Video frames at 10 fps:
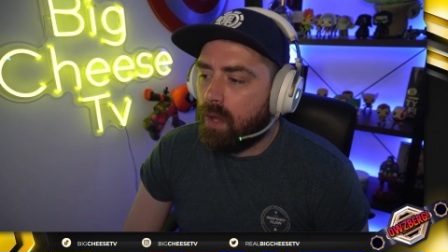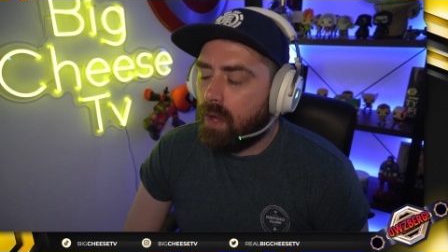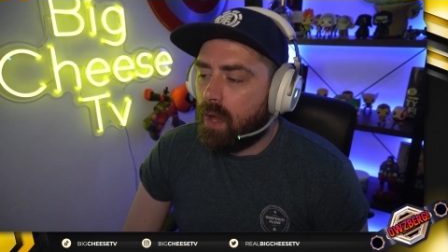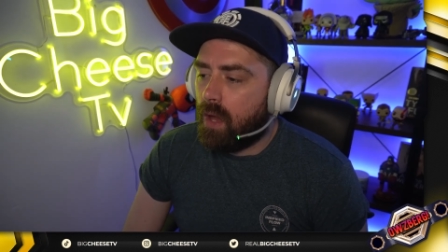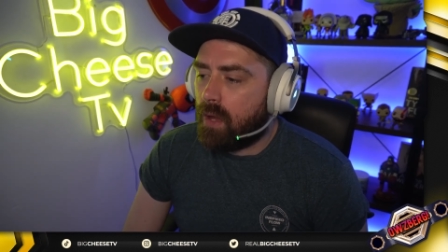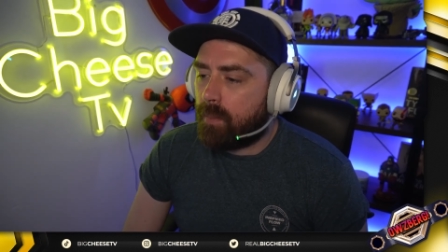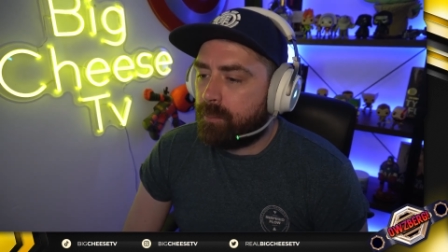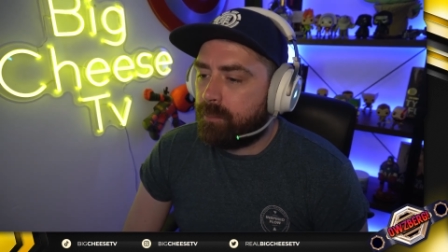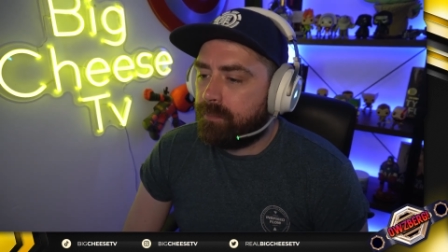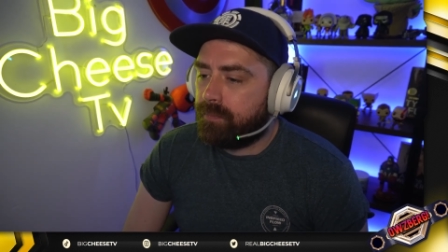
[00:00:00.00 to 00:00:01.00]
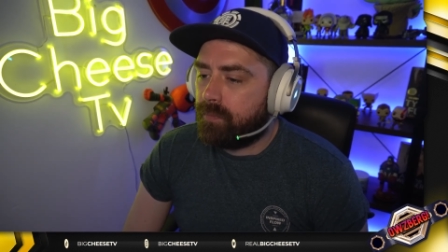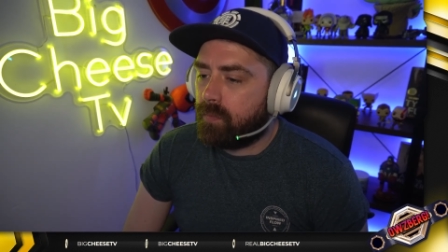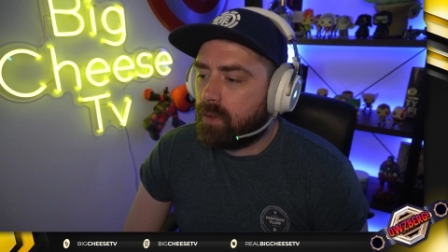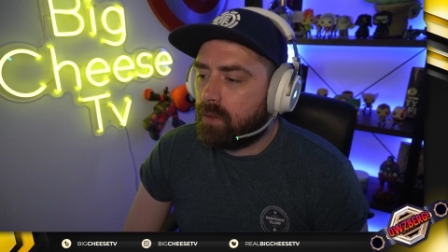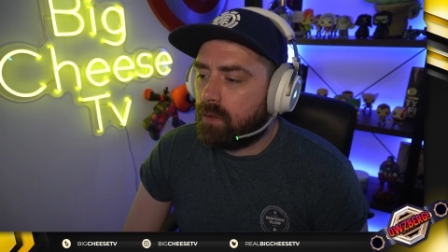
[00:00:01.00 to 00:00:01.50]
um,
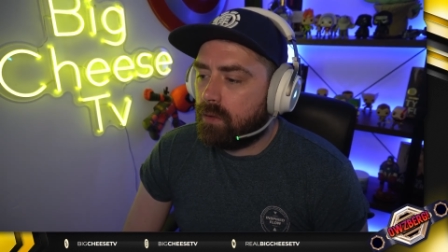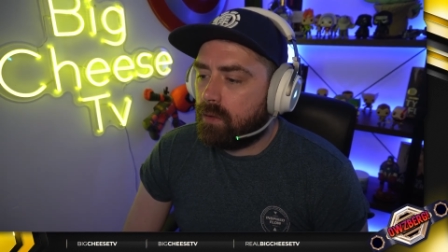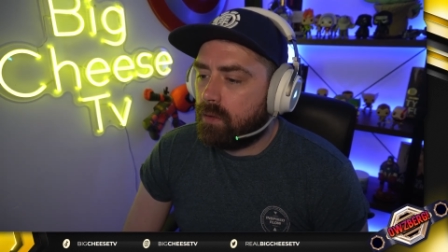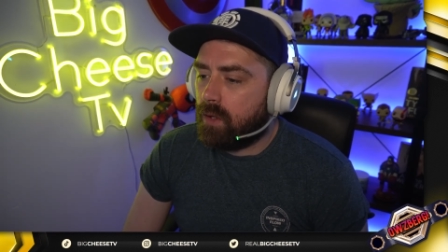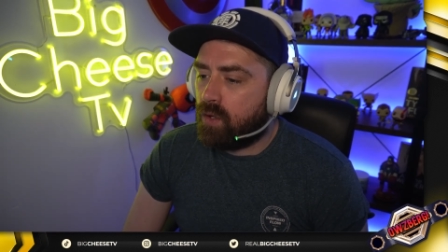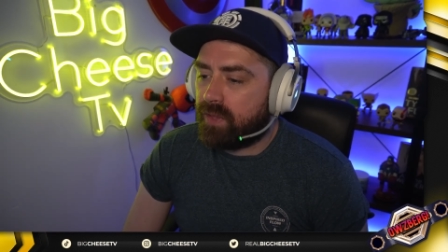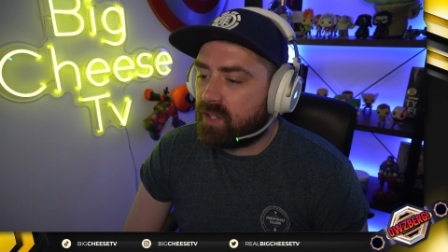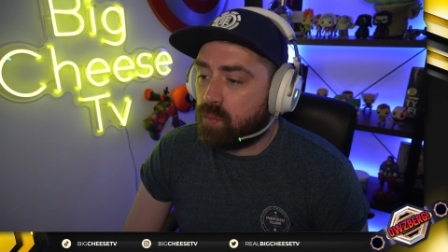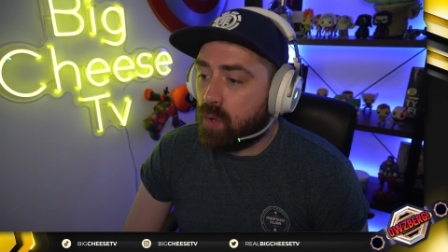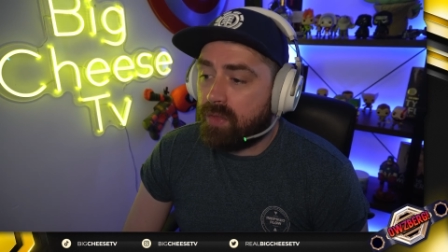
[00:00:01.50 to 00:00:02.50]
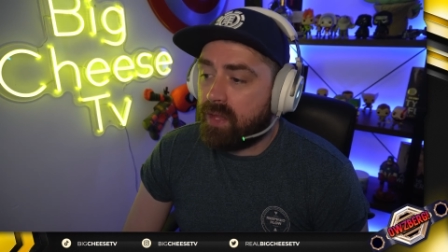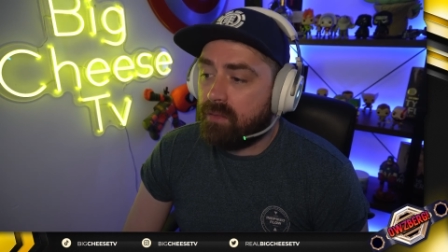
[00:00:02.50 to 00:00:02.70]
I don't think it's worth it.